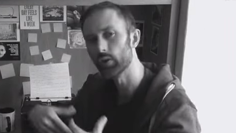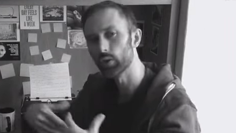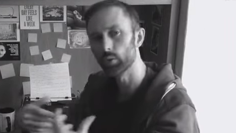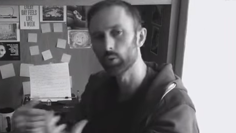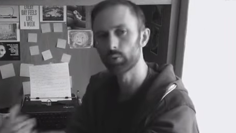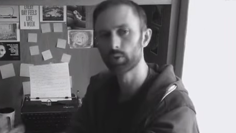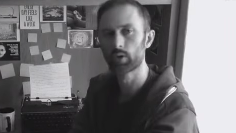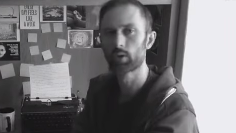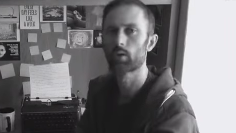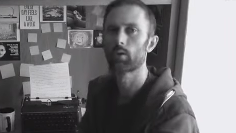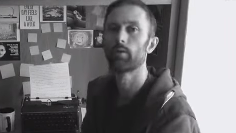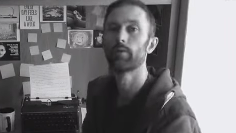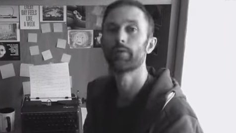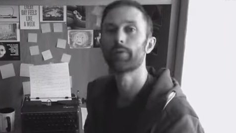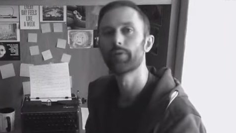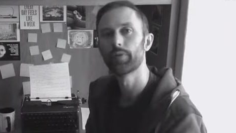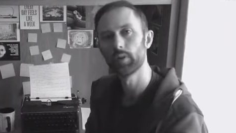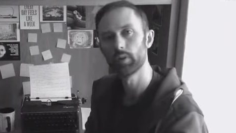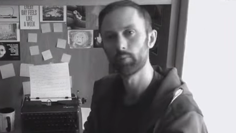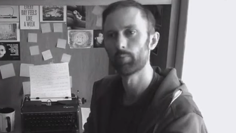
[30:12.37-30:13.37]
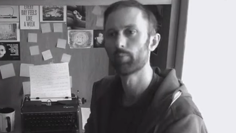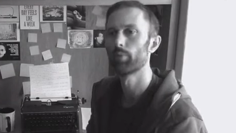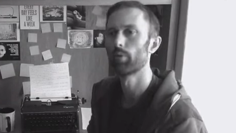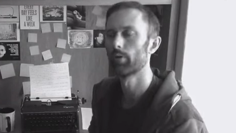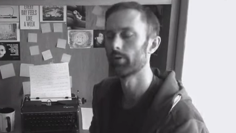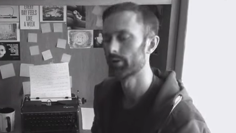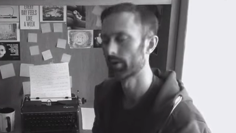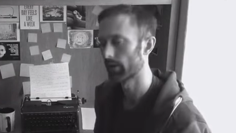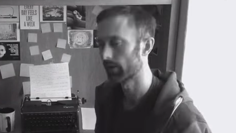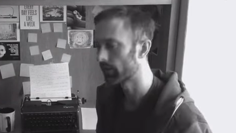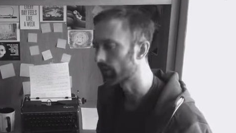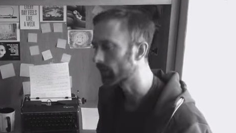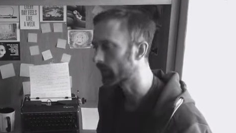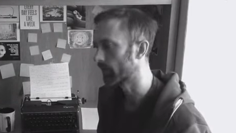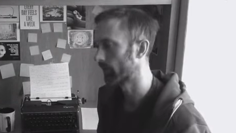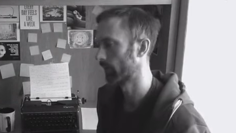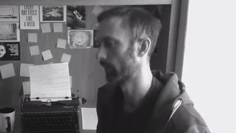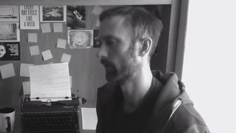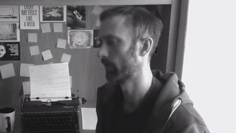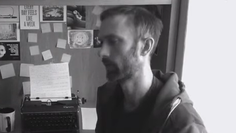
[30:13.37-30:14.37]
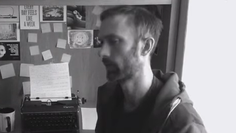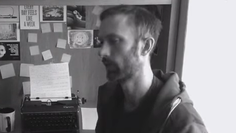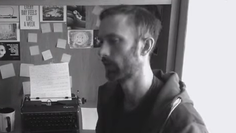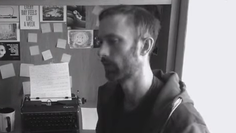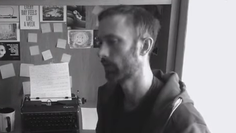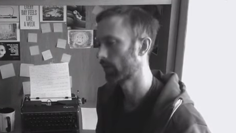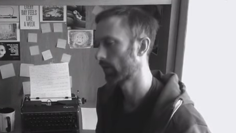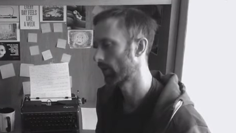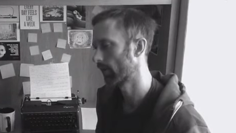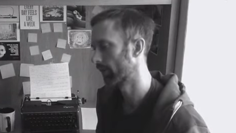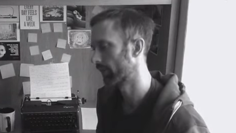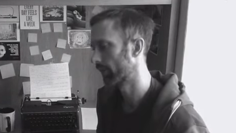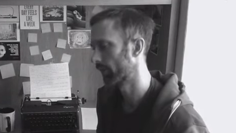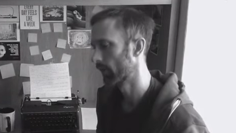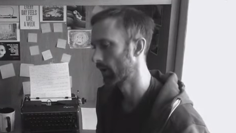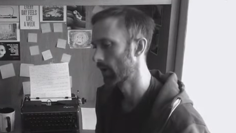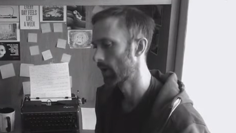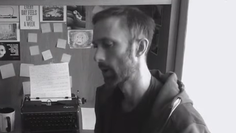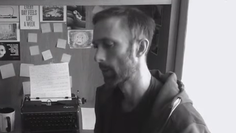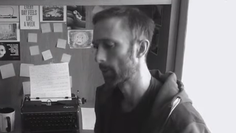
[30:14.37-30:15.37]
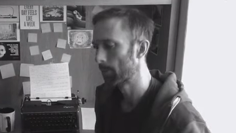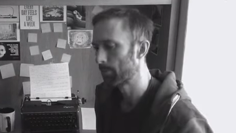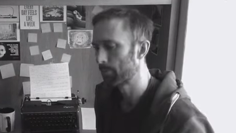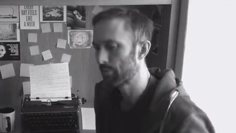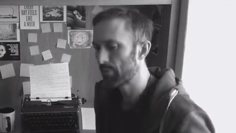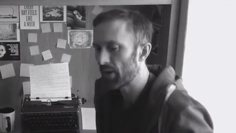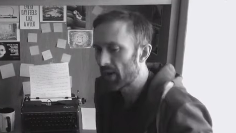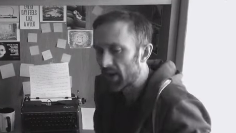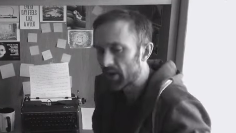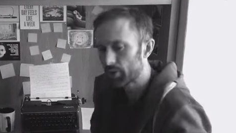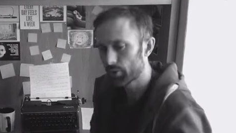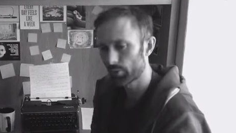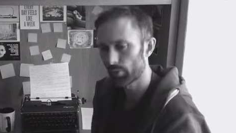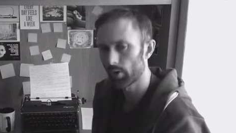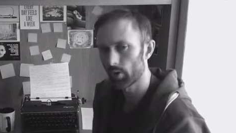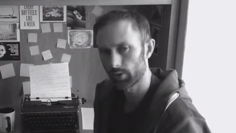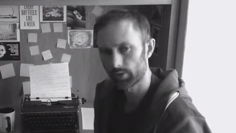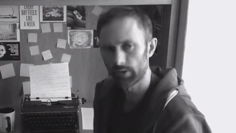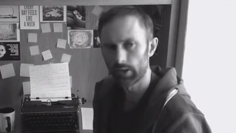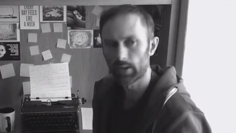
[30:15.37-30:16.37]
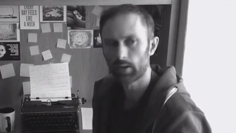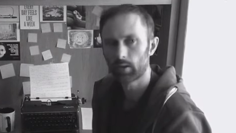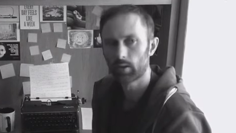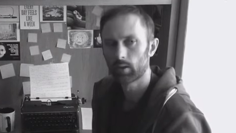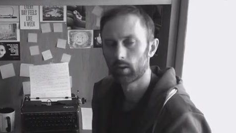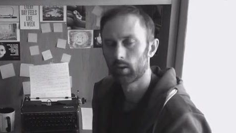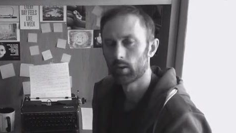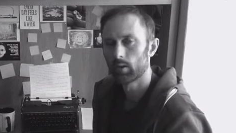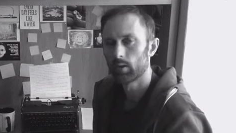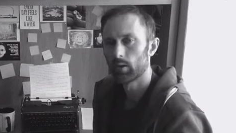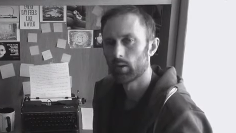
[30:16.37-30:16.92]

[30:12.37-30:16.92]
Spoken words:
huge film projects. It's kind of patriotic